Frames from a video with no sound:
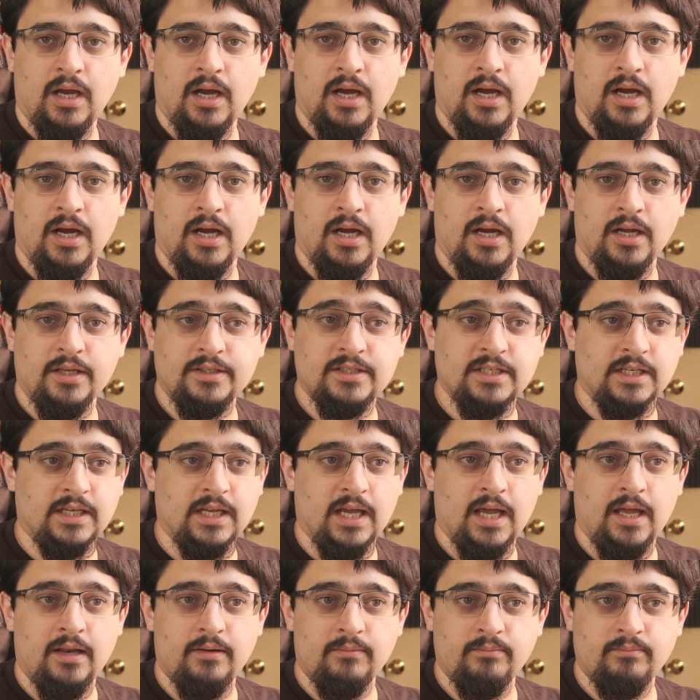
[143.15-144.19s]
uh, to
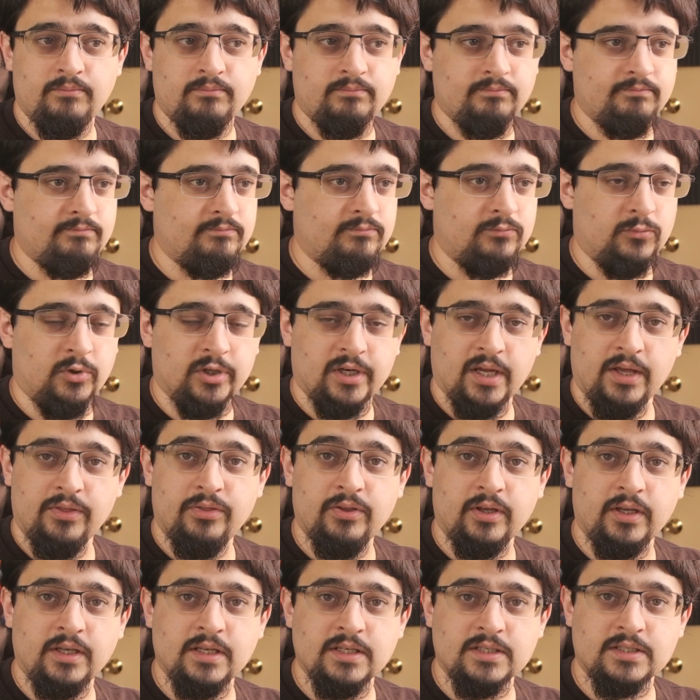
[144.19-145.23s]
get what I
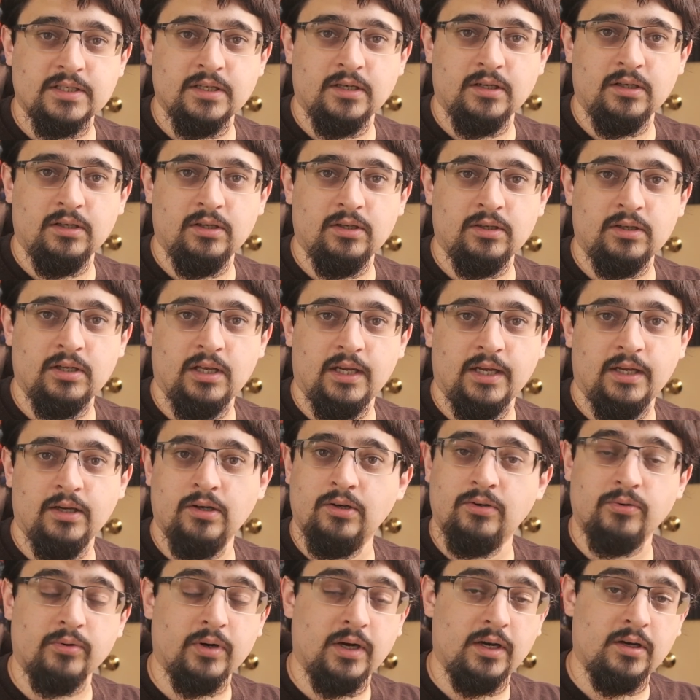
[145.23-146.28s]
think is going to look like a
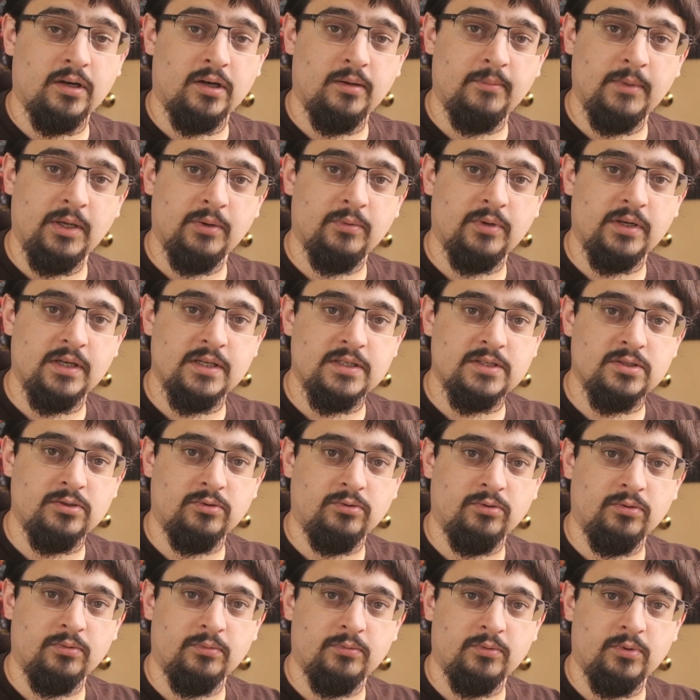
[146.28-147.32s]
great army when it's
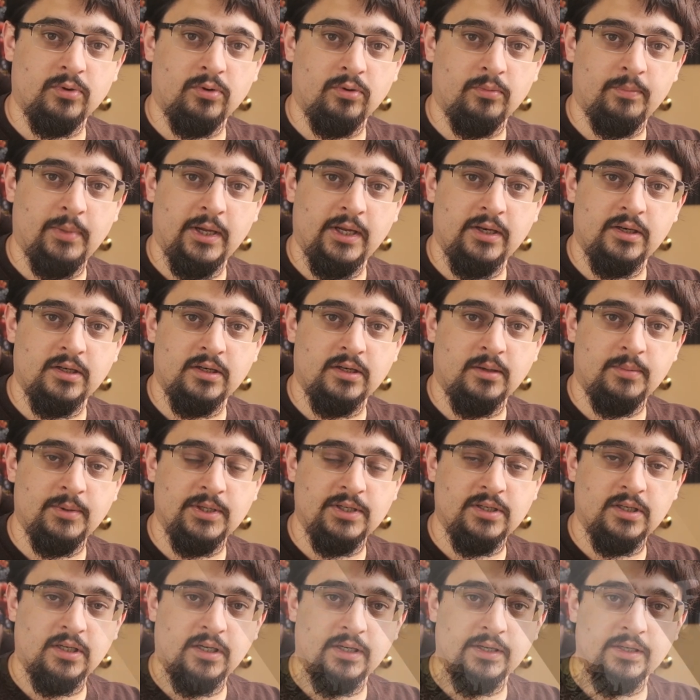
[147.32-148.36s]
all, all painted up
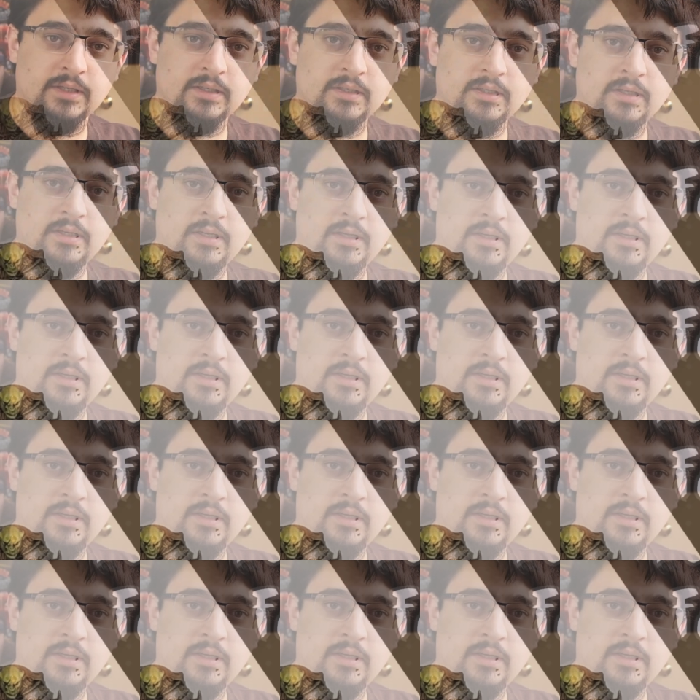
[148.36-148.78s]
and done.